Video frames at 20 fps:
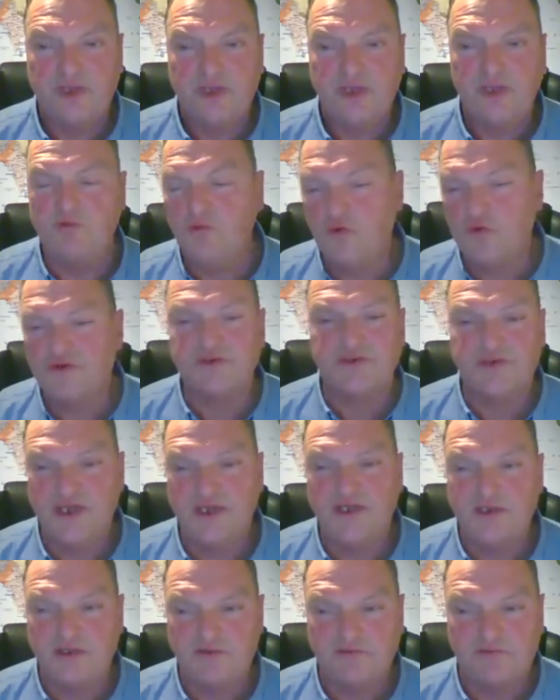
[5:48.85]
It wasn't
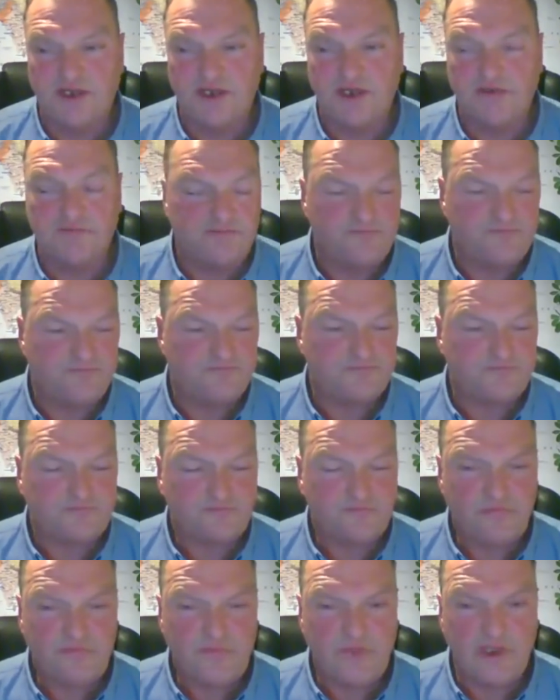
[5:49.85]
any of that.
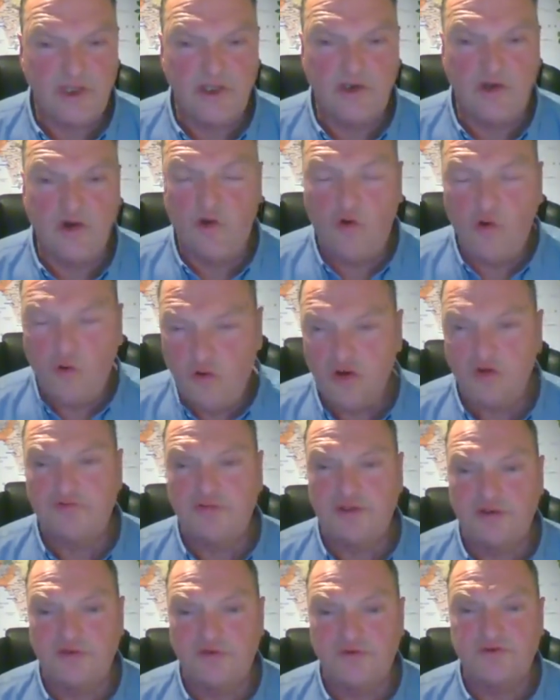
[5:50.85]
And all of
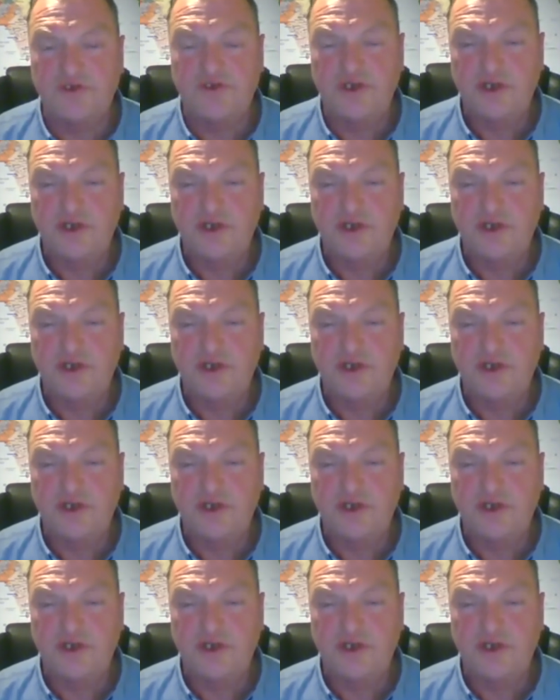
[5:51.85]
those